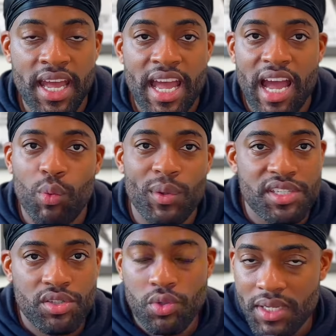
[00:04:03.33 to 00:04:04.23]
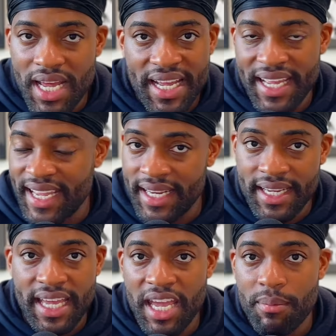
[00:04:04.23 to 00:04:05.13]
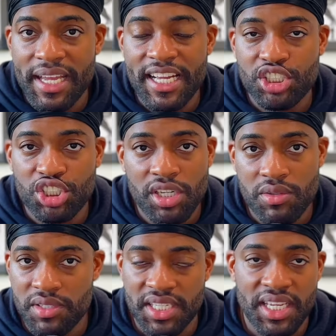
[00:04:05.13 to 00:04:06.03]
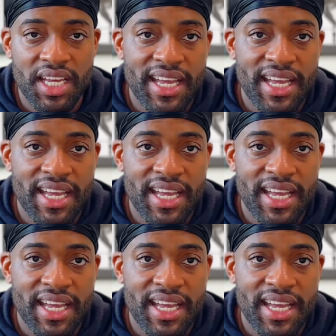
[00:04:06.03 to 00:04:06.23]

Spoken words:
And we saw that in a game against Chelsea.